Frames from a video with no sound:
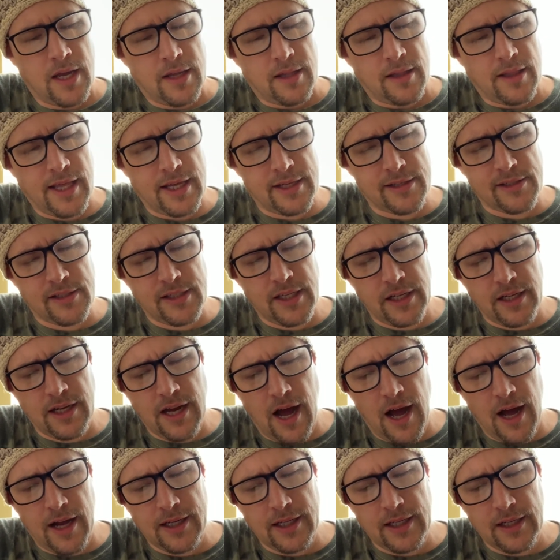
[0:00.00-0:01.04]
This did
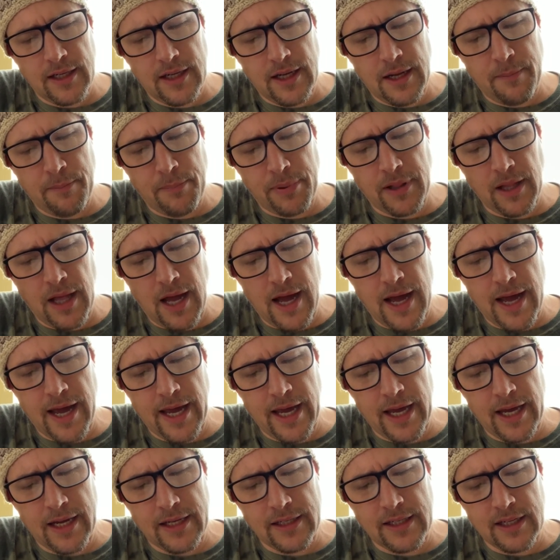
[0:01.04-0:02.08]
not imply
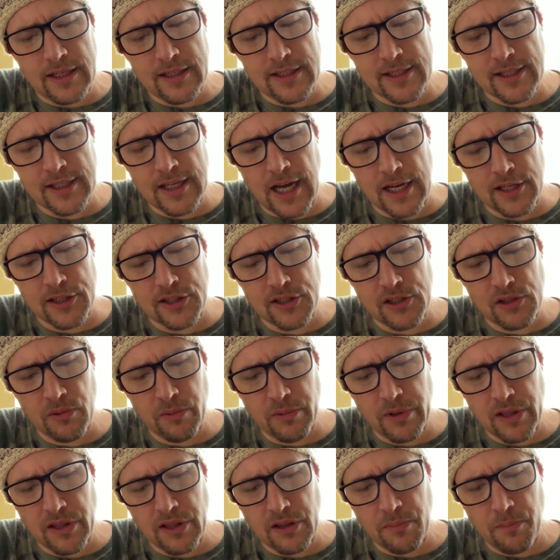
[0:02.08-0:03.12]
a disgust
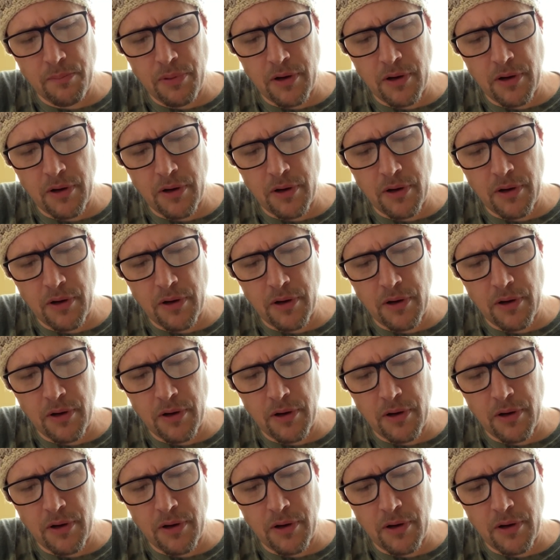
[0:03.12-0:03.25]
with